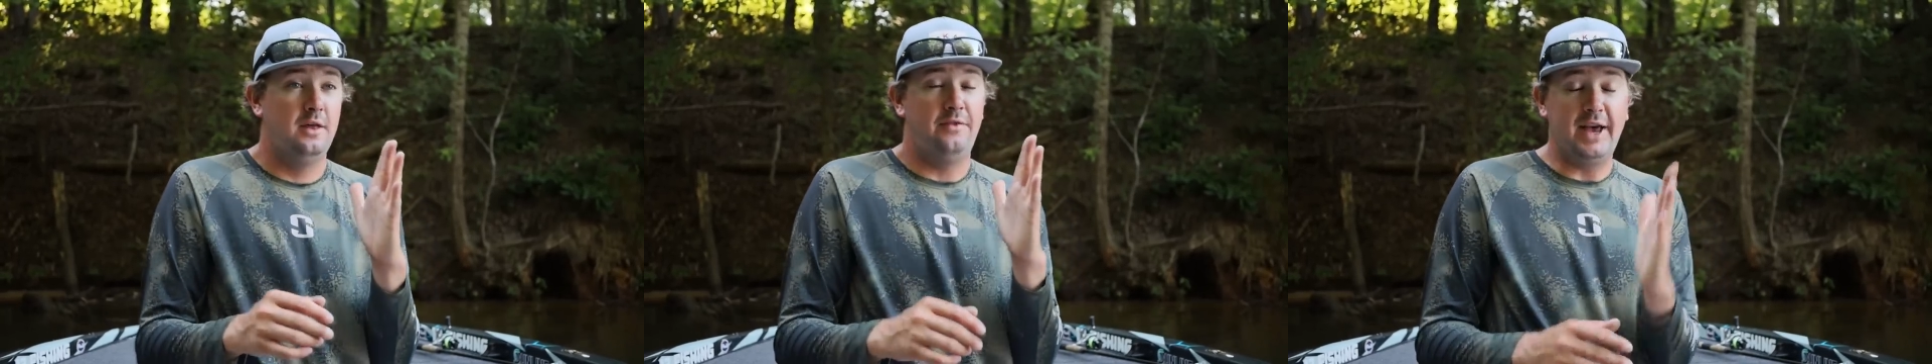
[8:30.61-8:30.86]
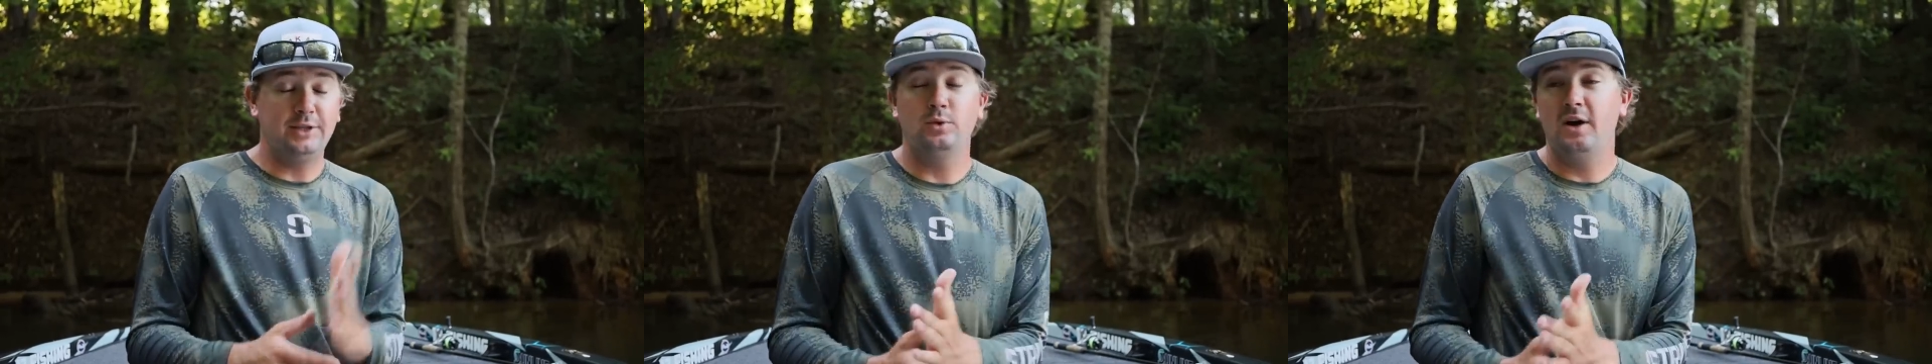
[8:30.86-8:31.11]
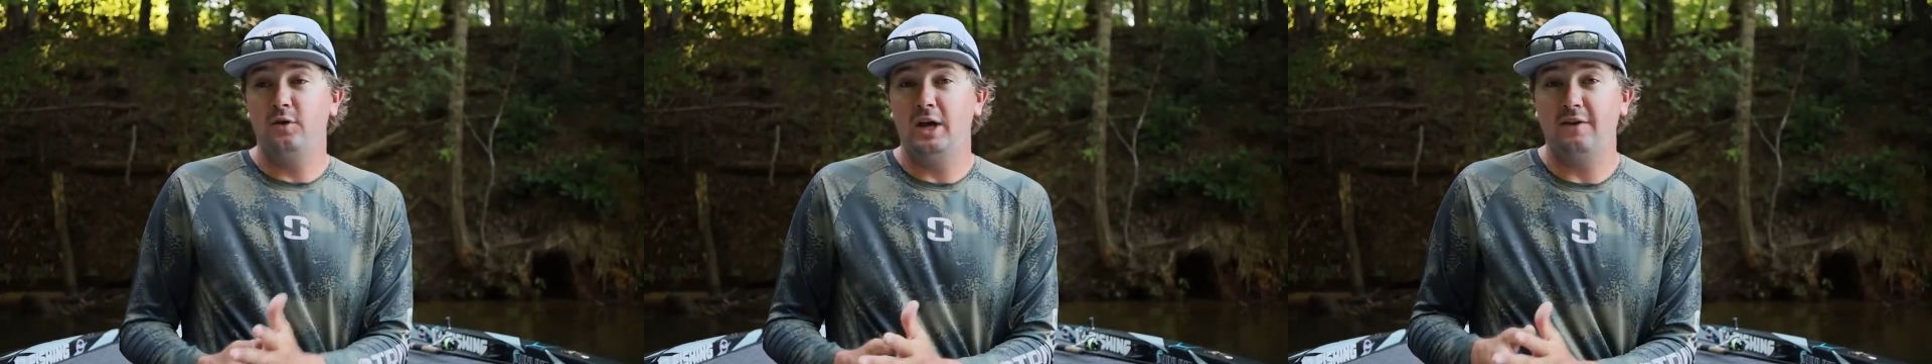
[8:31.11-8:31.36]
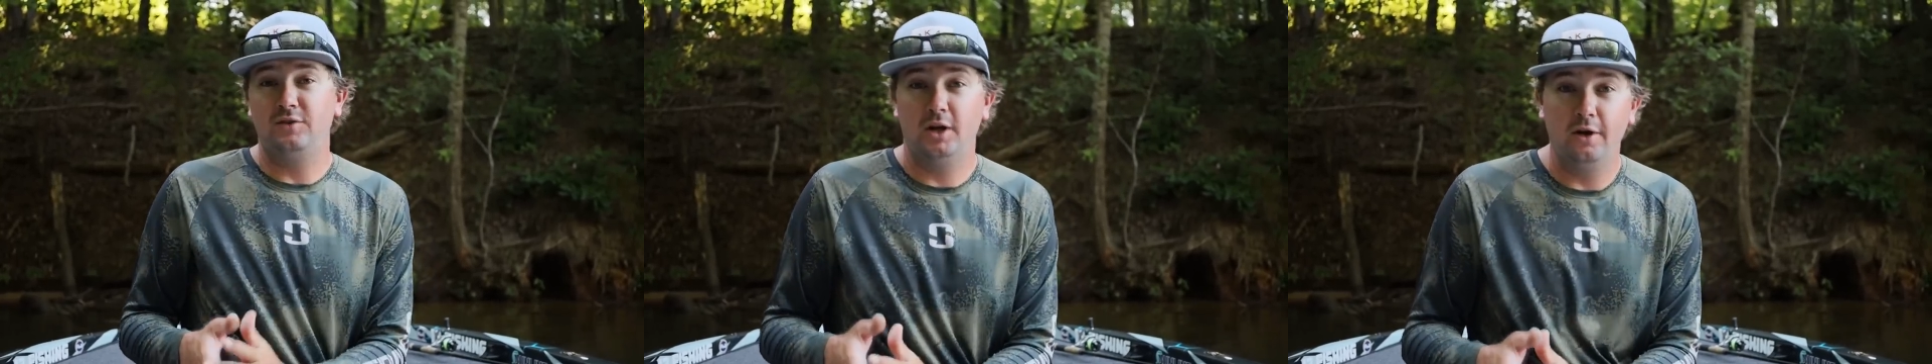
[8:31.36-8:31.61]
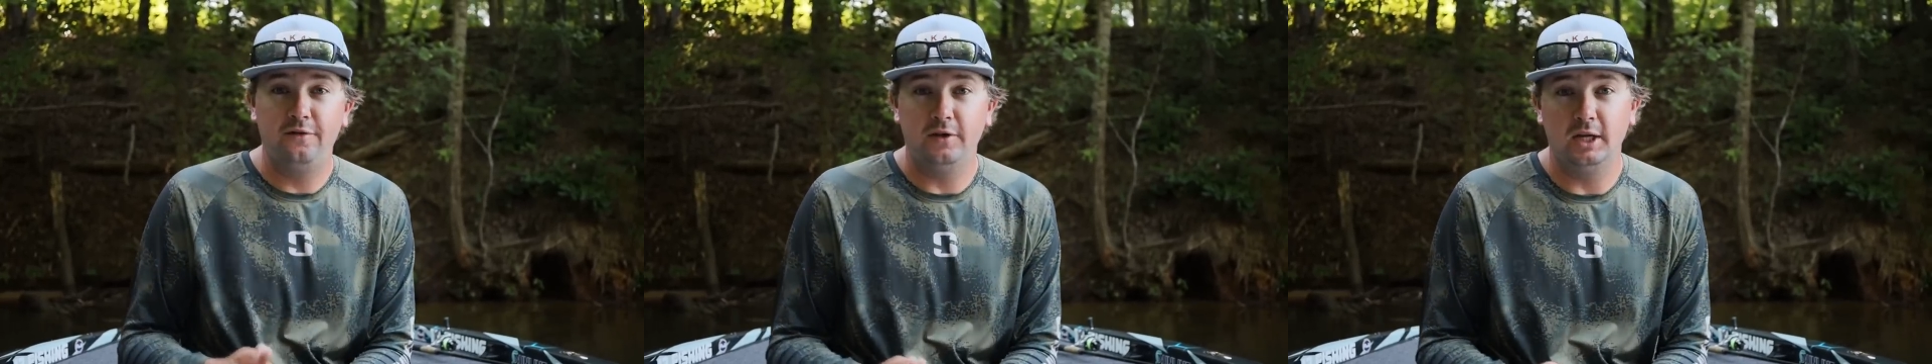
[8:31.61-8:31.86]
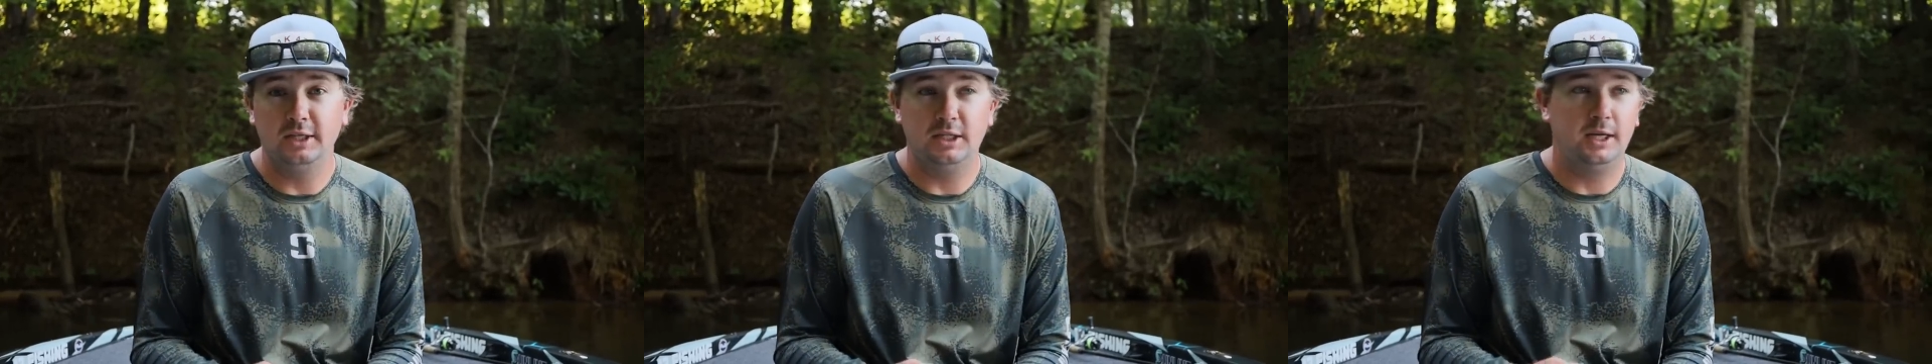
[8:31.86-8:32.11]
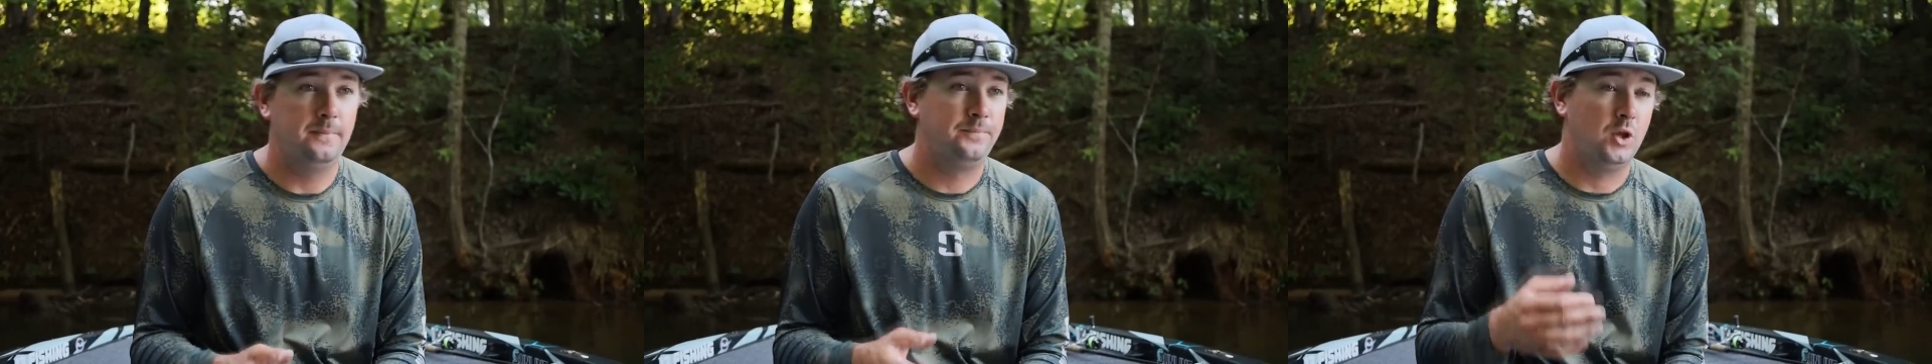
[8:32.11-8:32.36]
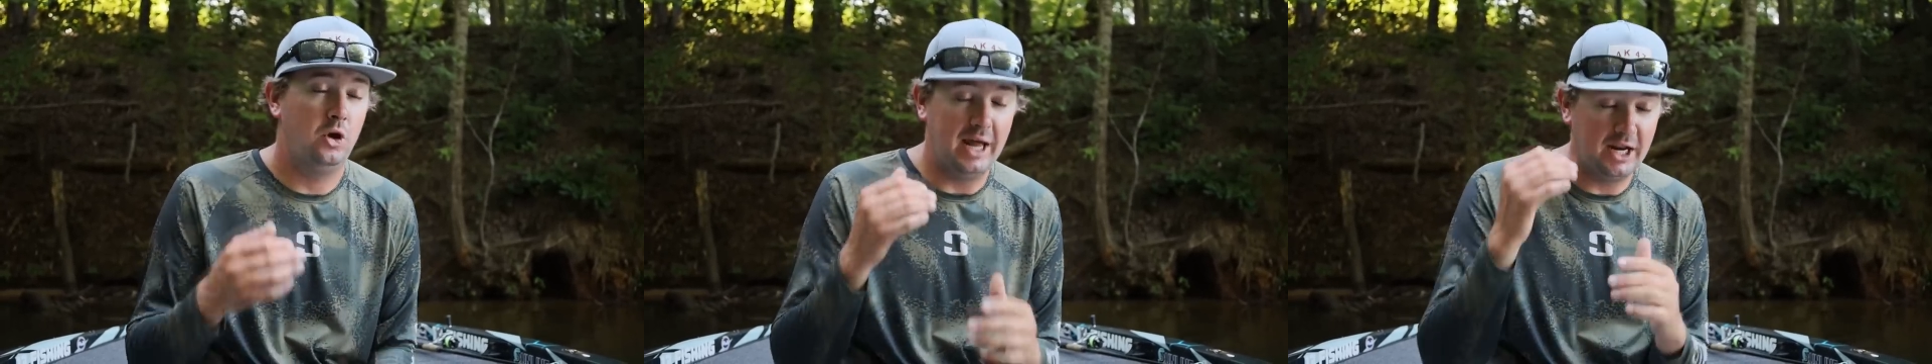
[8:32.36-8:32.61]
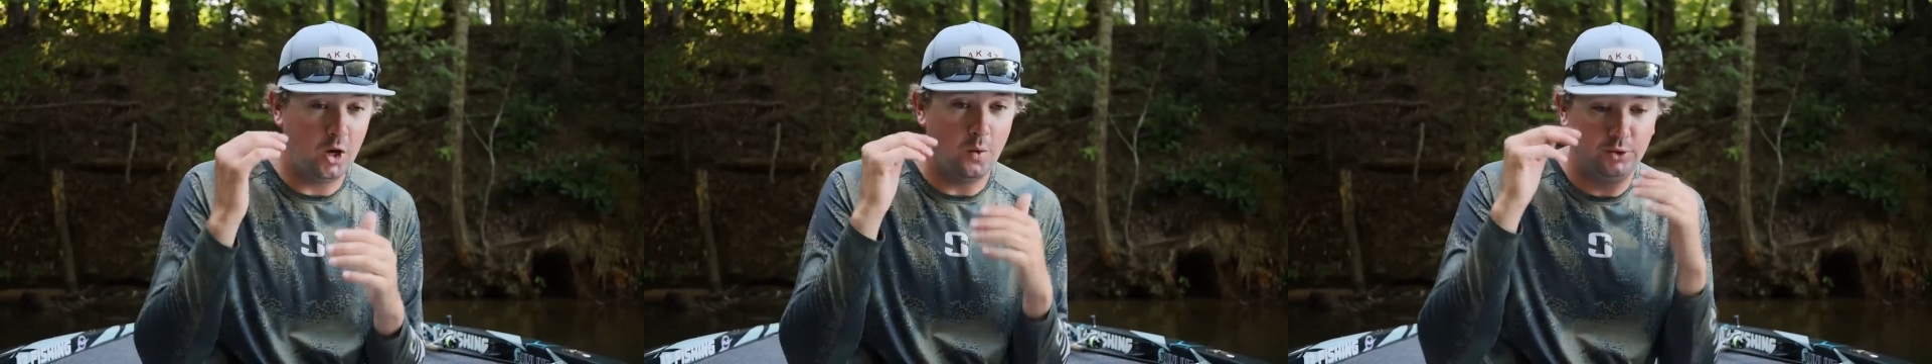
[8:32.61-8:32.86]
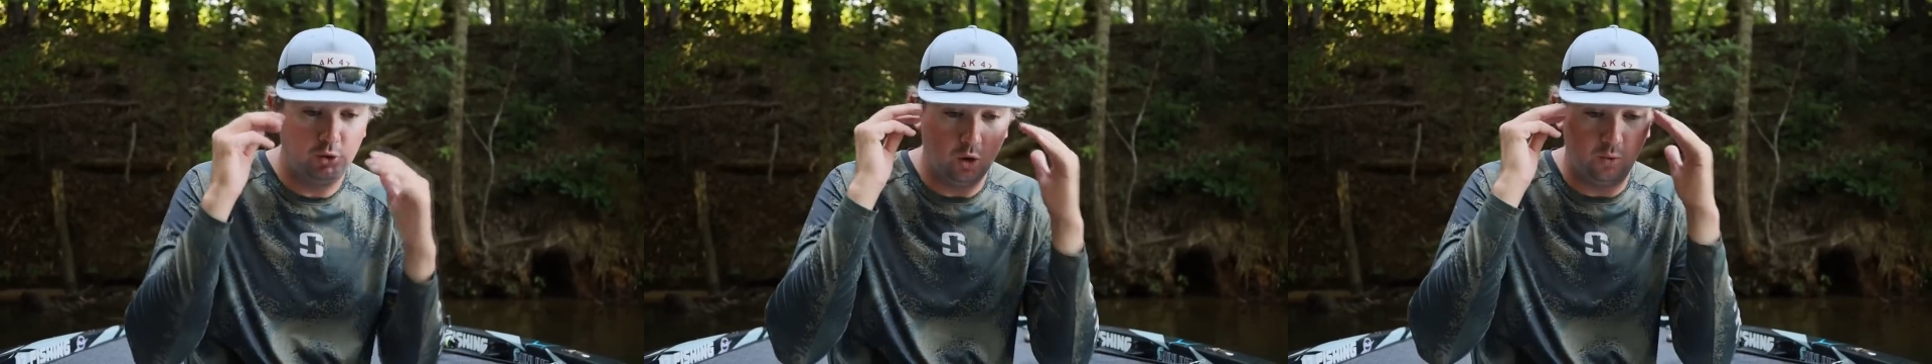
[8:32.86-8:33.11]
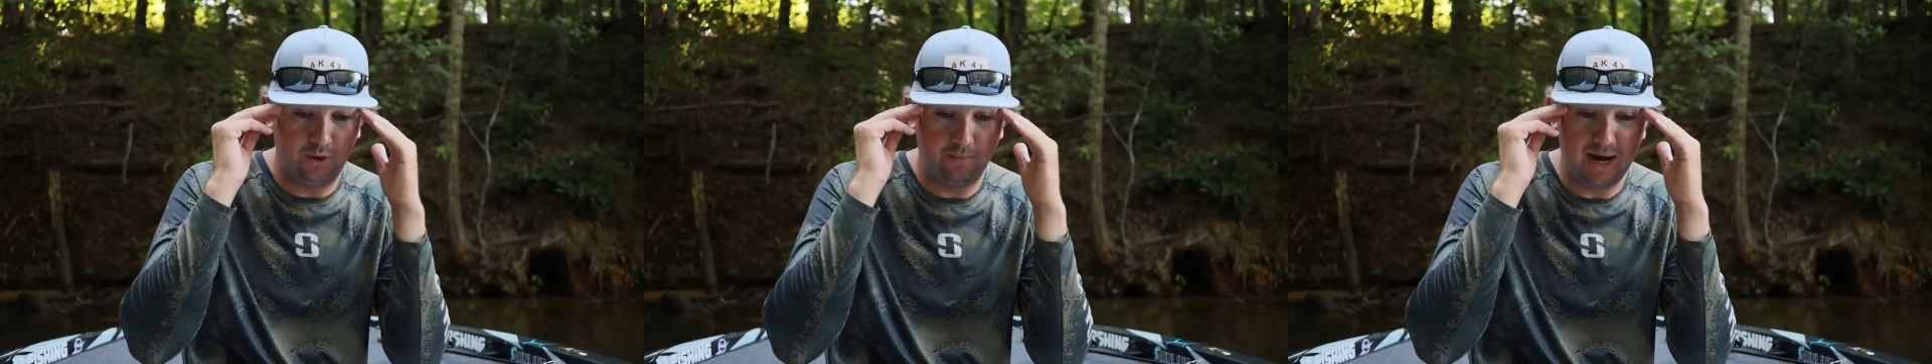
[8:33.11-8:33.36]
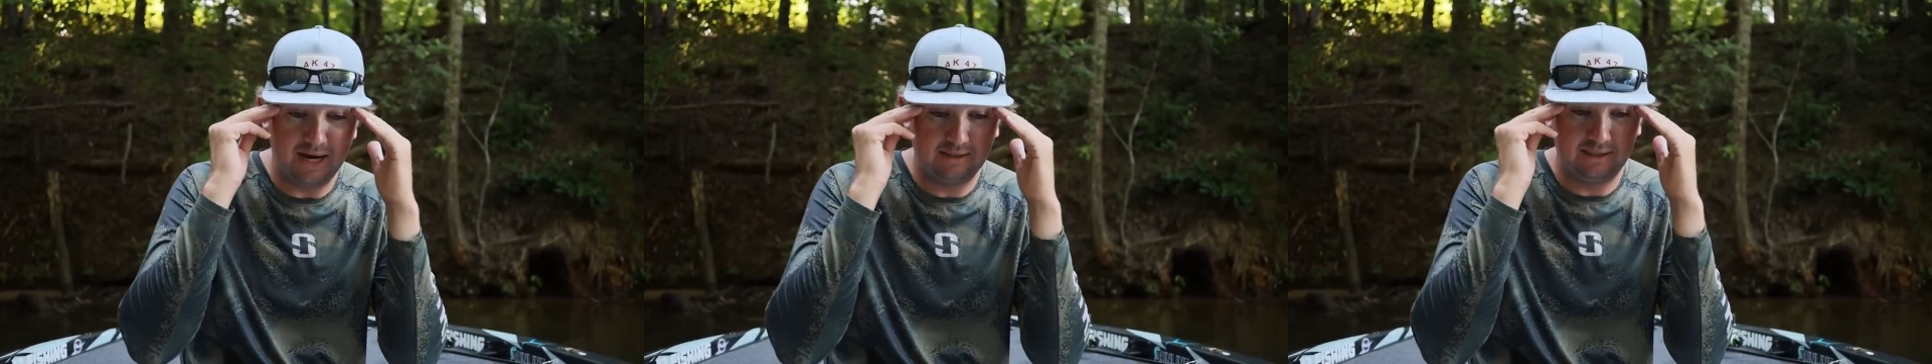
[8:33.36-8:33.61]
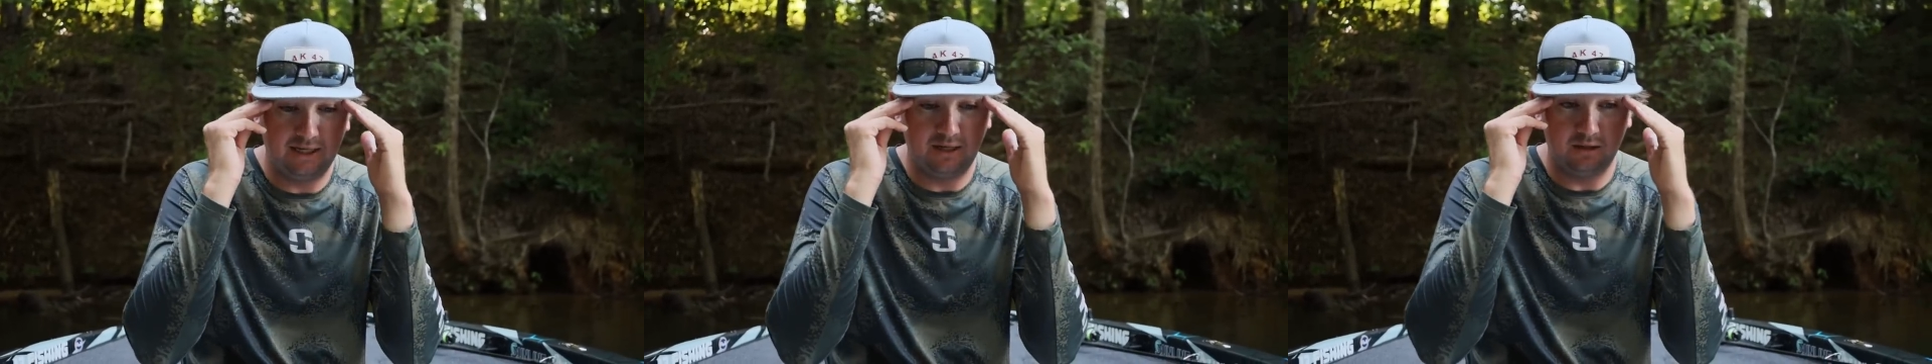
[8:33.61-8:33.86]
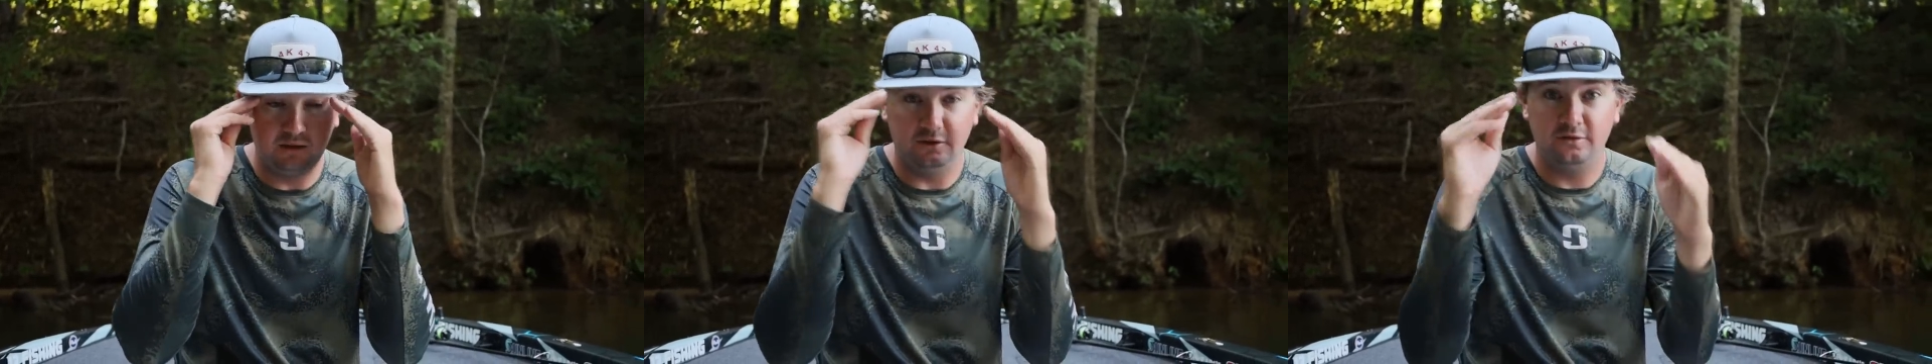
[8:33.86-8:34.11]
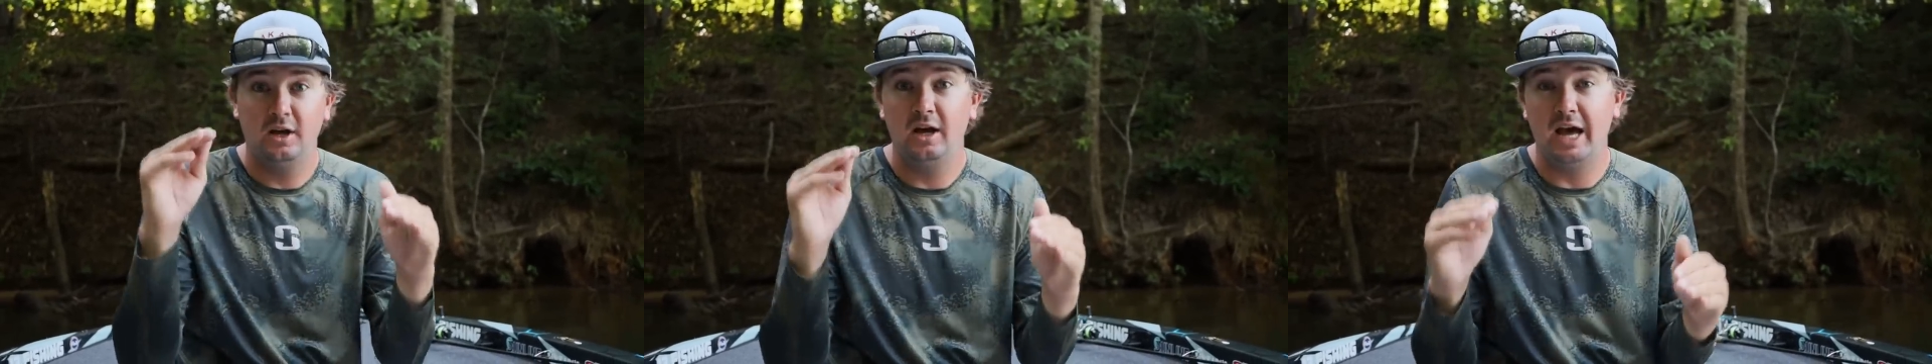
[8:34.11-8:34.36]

that's whenever you have to go finesse. You got to go into it with the mindset of,